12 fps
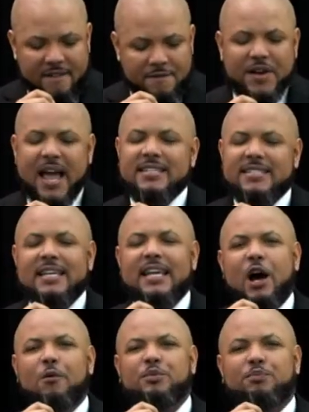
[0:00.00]
Fasting
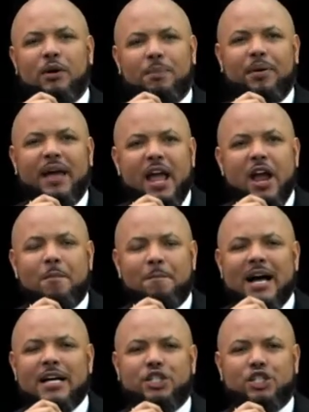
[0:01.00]
helps prepare
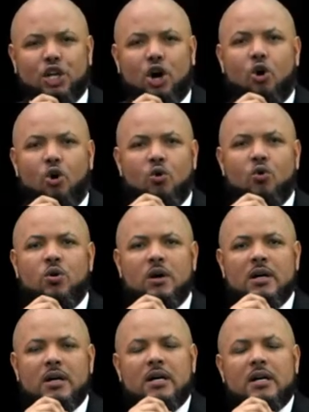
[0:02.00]
my soul
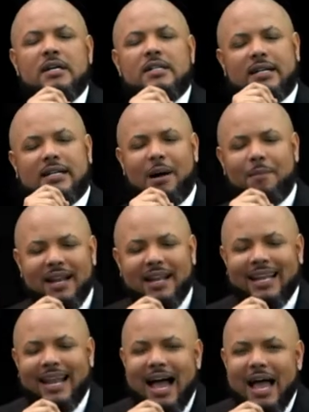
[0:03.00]
to come in
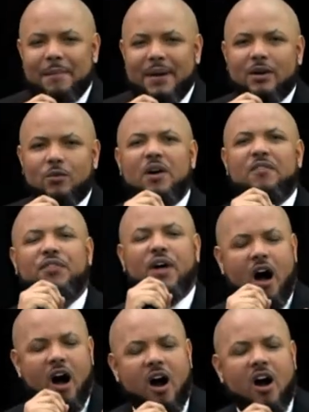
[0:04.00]
alignment with the
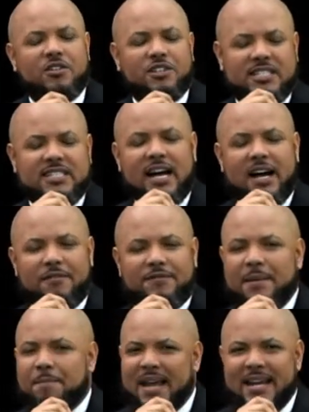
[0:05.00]
hard stuff
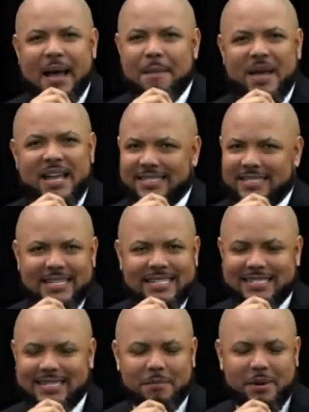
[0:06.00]
that may not make sense
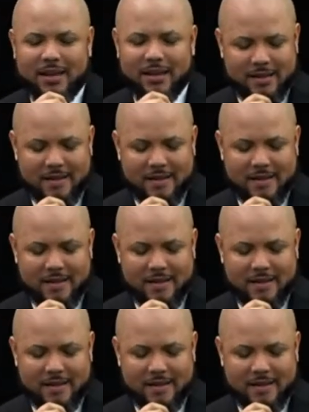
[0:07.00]
to me.